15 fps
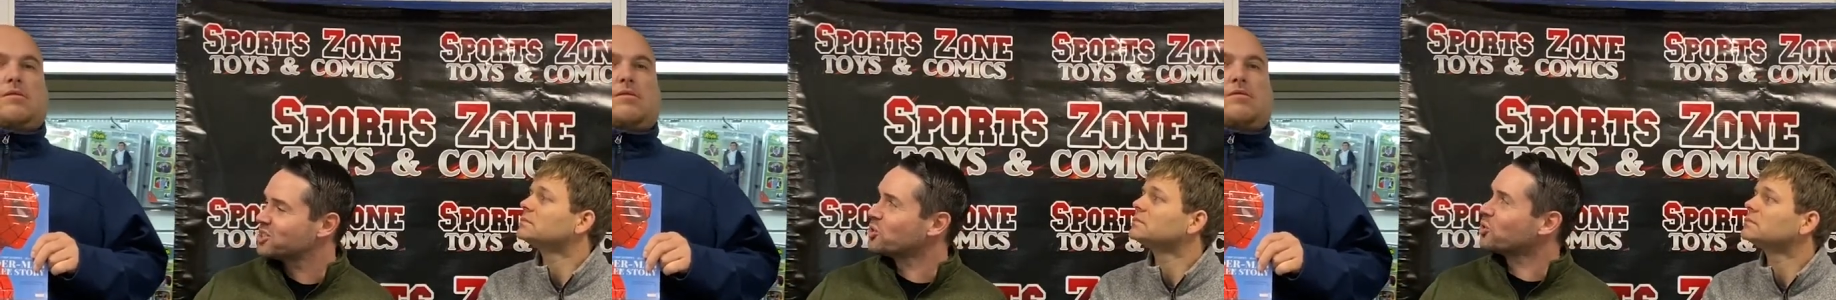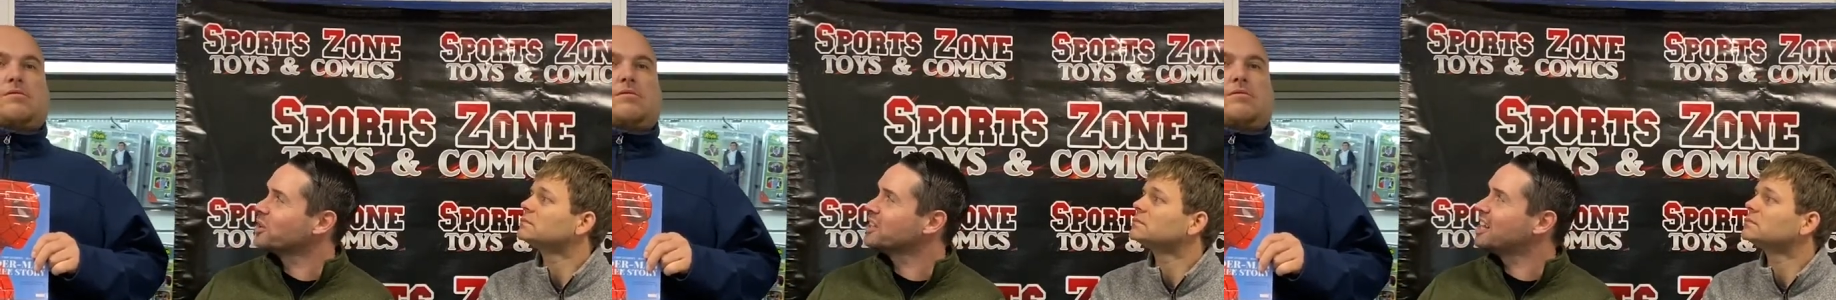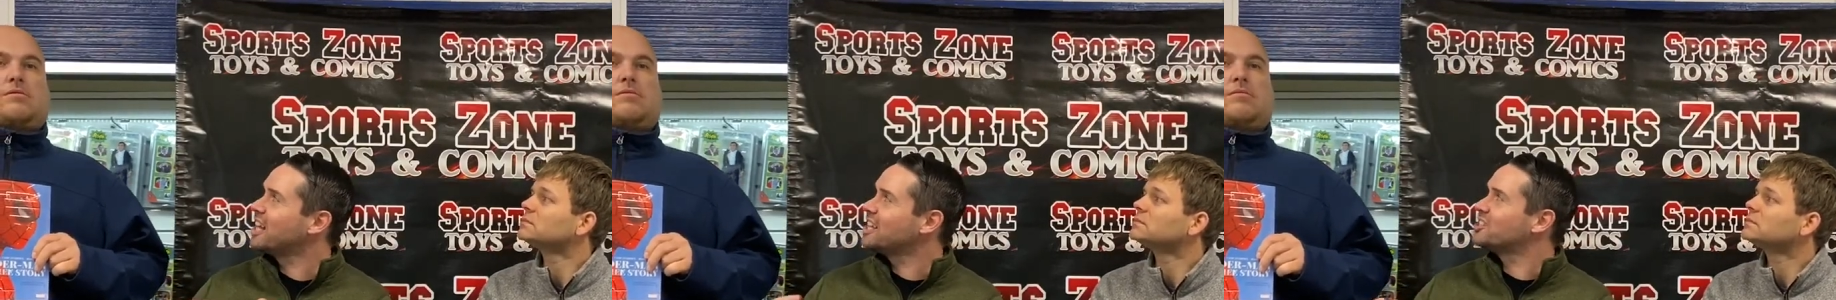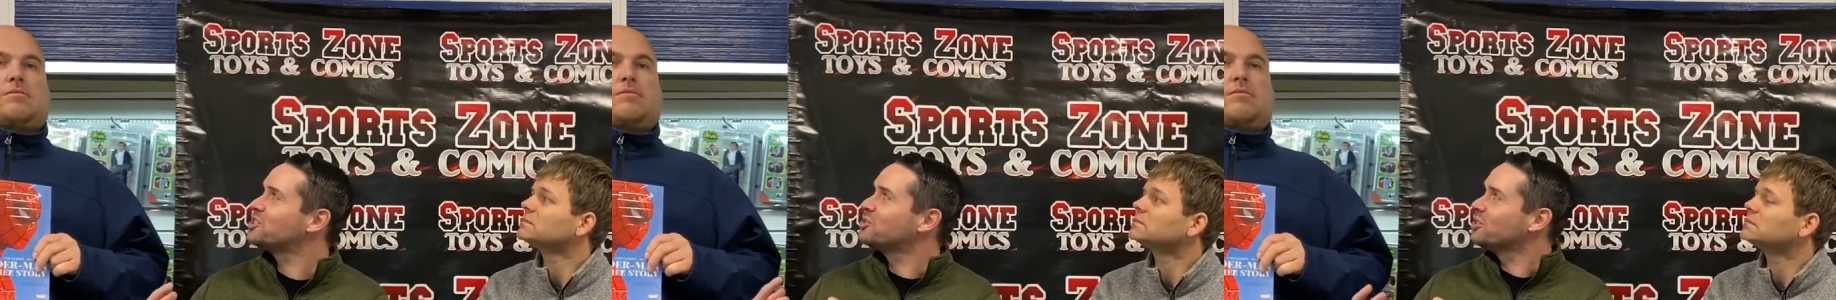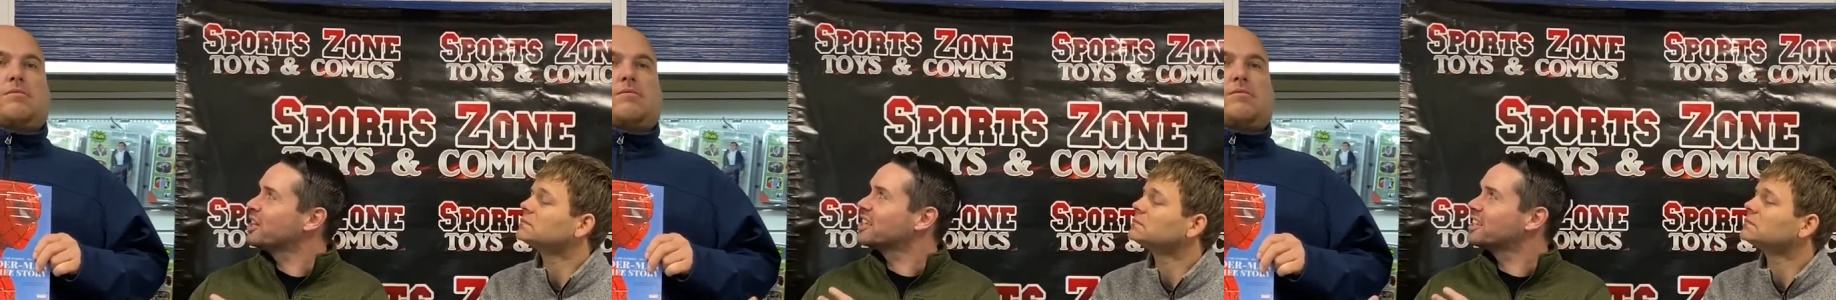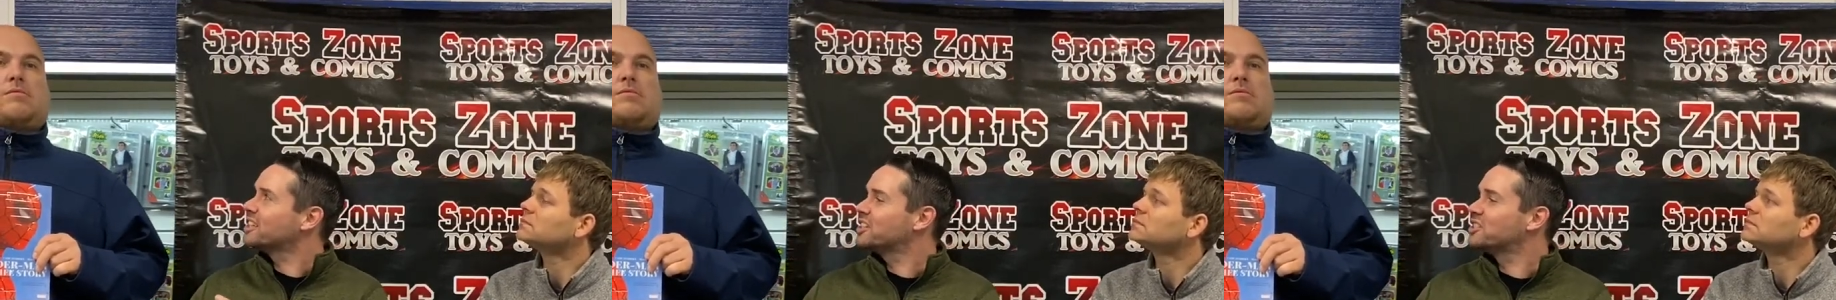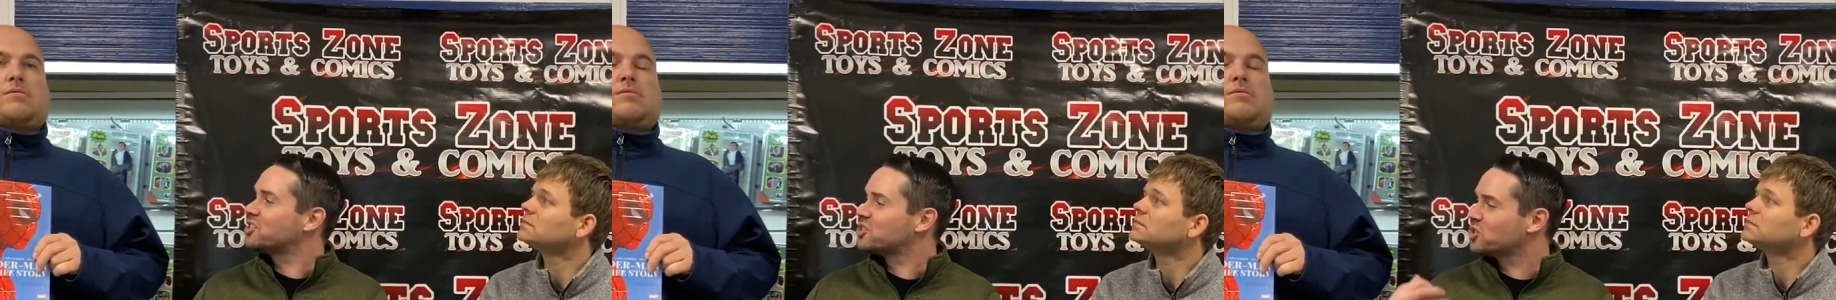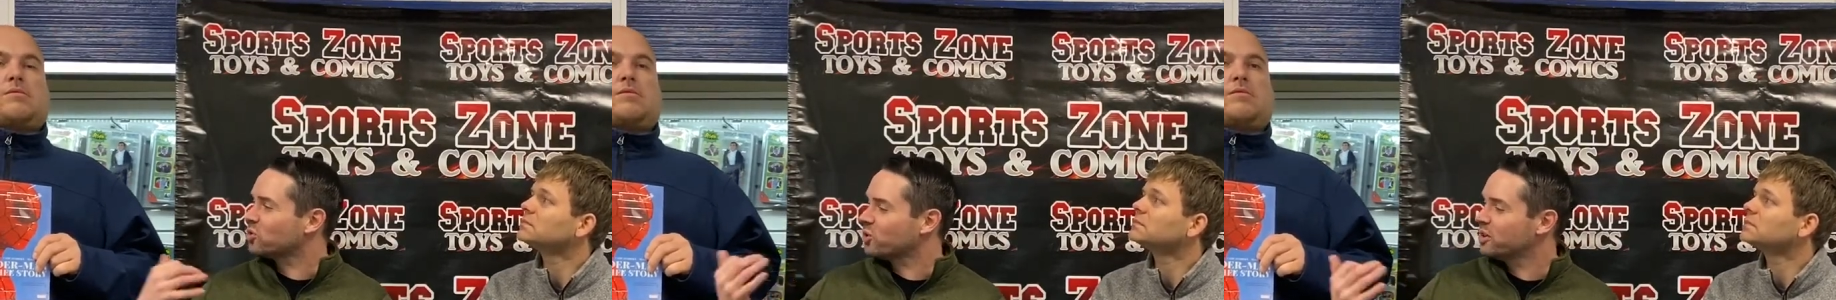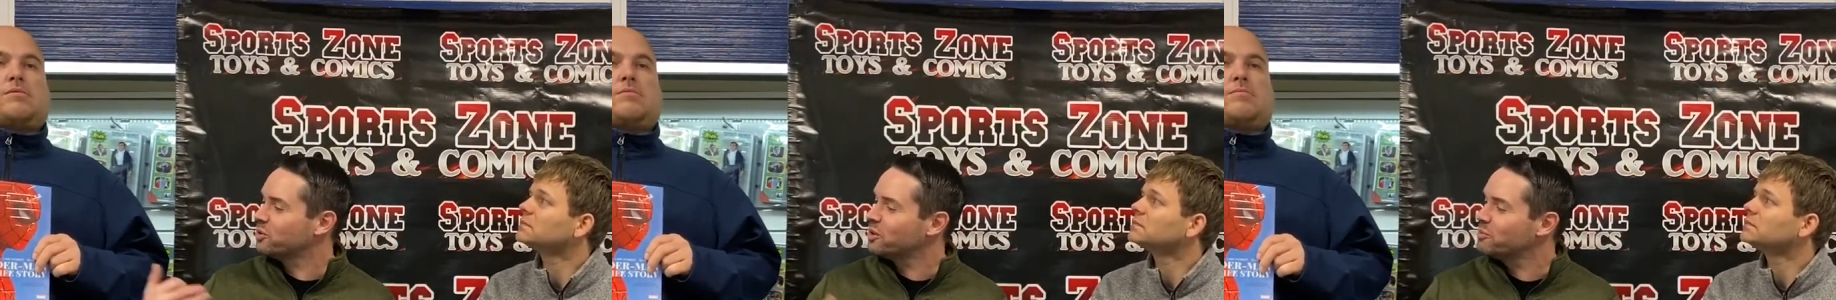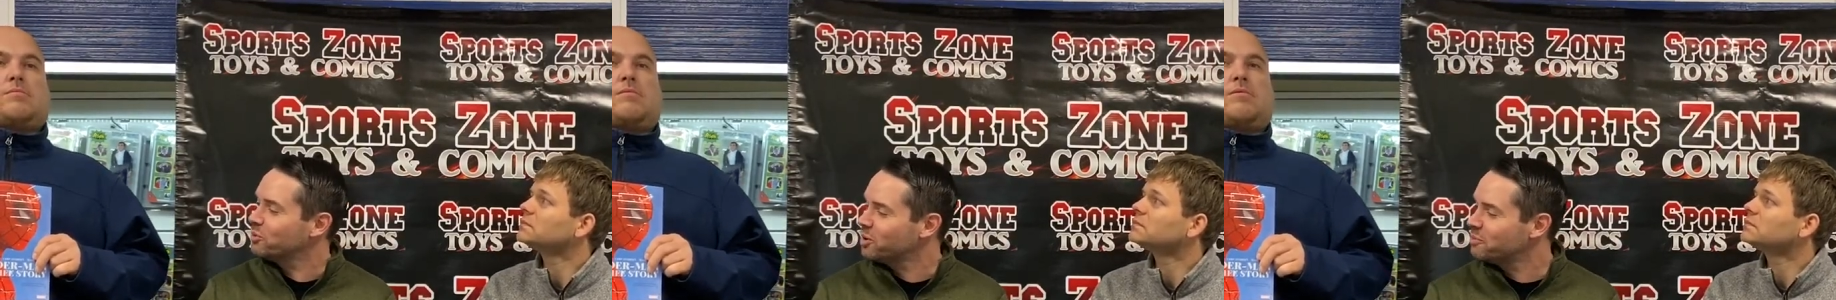Speaker 1: storylines. You like a good story.
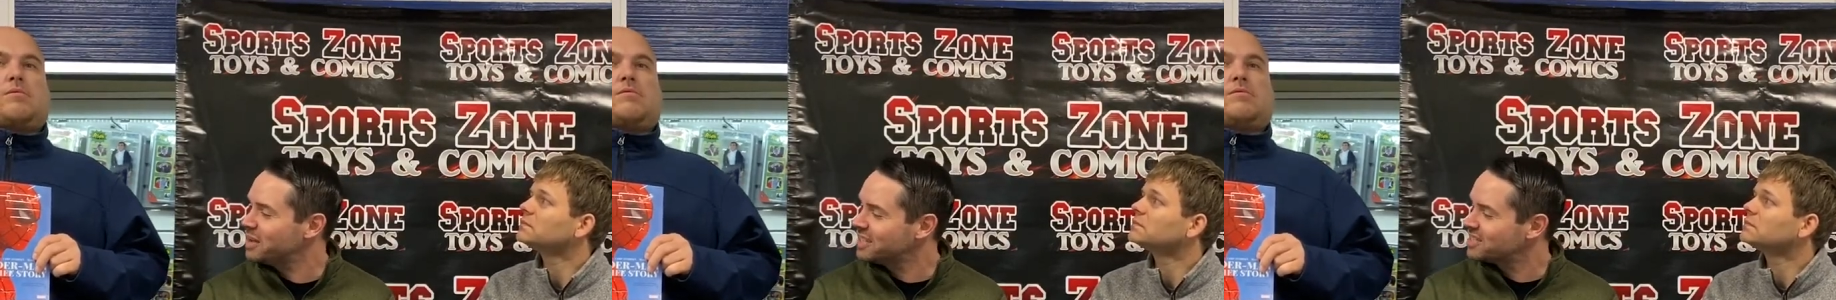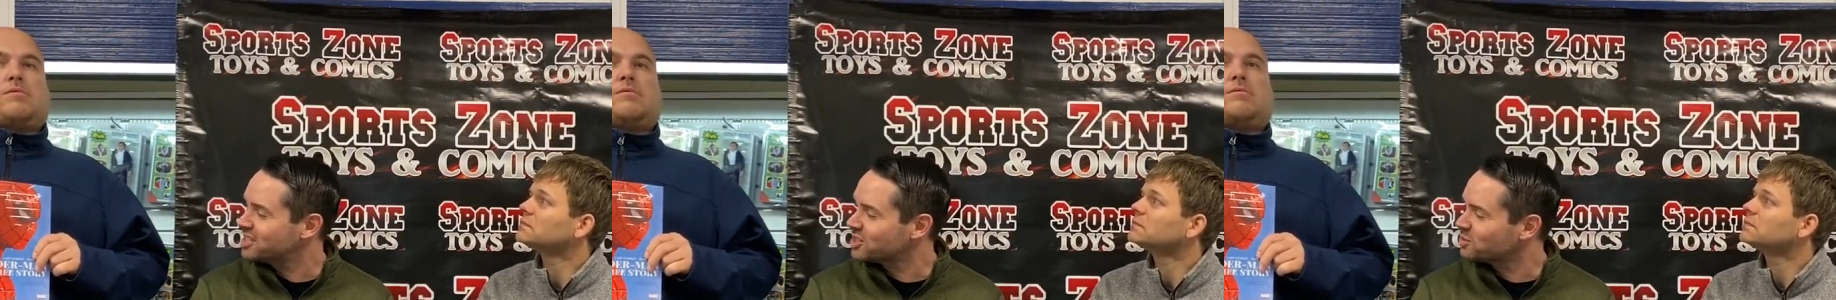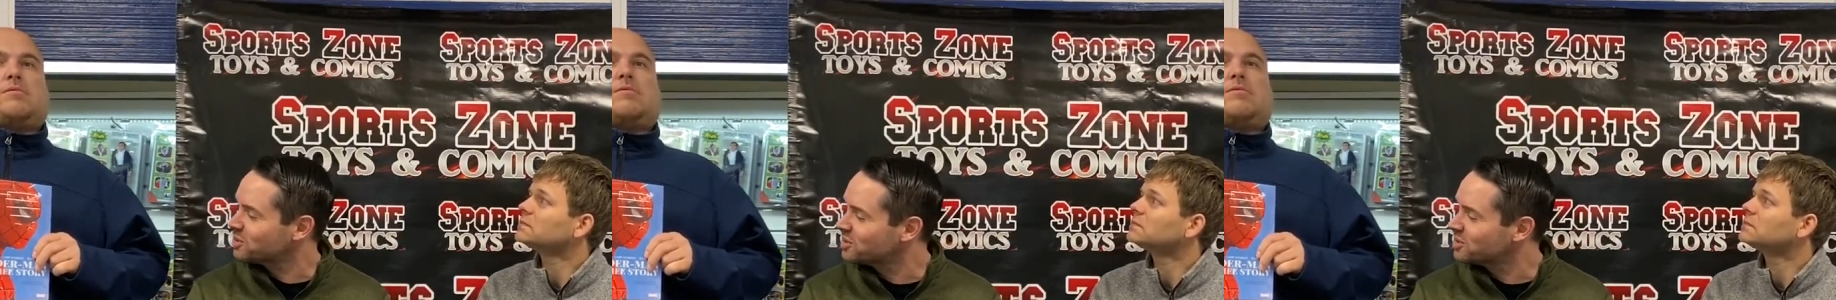What what makes this